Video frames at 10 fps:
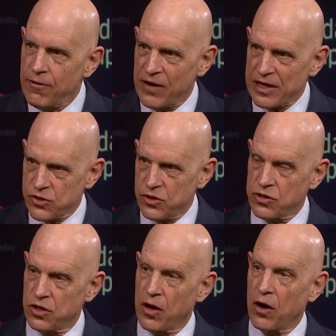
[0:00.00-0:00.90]

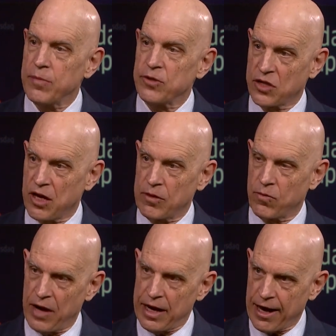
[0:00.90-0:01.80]
investors are able to come in
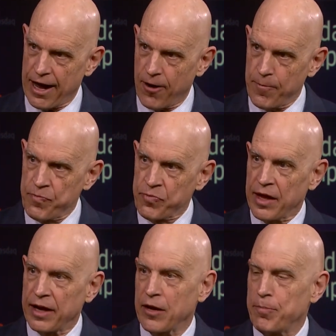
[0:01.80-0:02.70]
right now
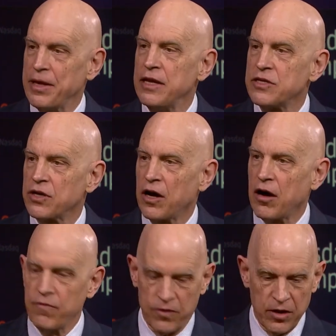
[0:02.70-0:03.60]
and get a piece
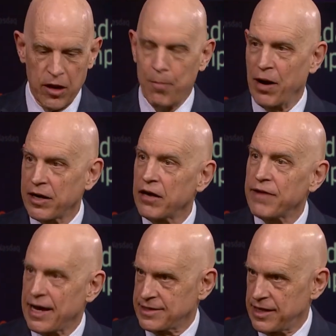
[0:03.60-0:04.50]
of a bucket of
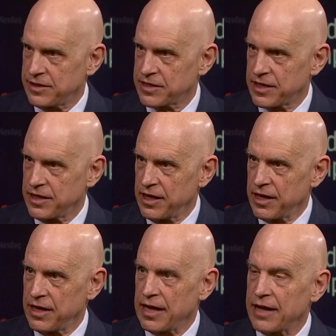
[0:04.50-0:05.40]
assets
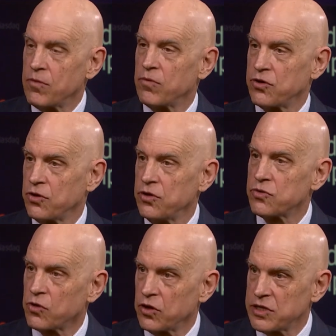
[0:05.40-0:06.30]
that
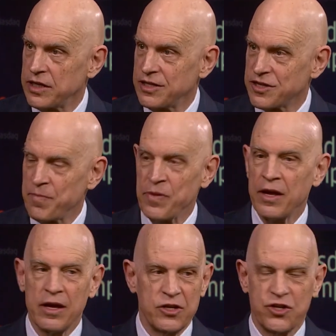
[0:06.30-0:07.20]
returns royalties,
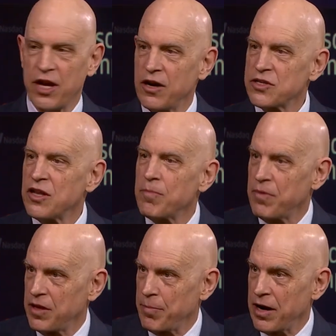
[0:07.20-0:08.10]
shares
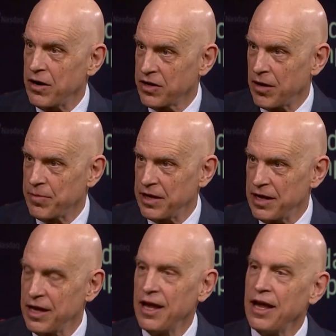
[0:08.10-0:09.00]
in the parent
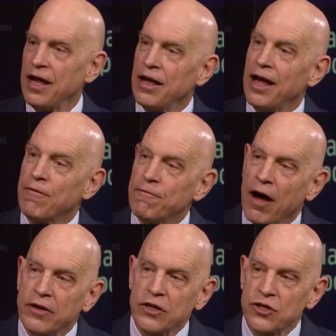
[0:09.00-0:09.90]
company, and
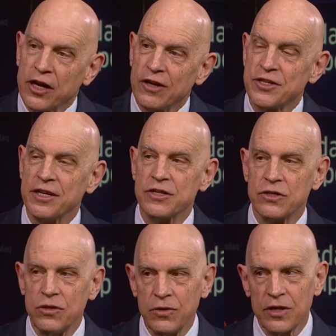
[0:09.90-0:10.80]
founding shares in this
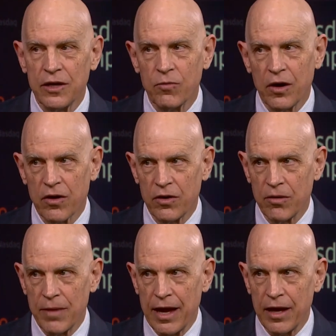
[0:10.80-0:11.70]
new thing, Water on
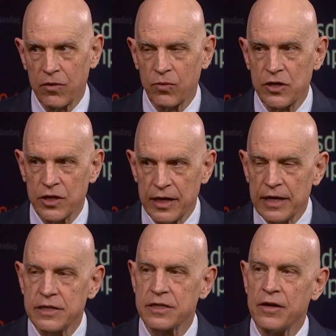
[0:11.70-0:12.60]
Demand, which
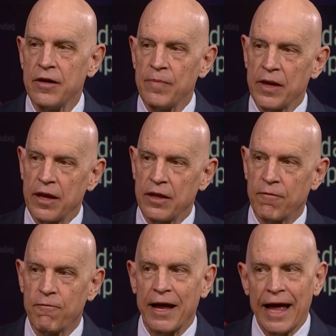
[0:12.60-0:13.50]
is the
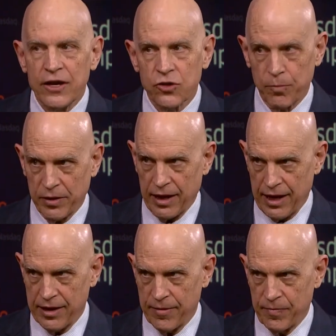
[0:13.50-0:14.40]
financial
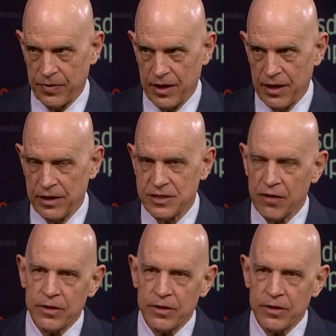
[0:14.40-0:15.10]
play. See,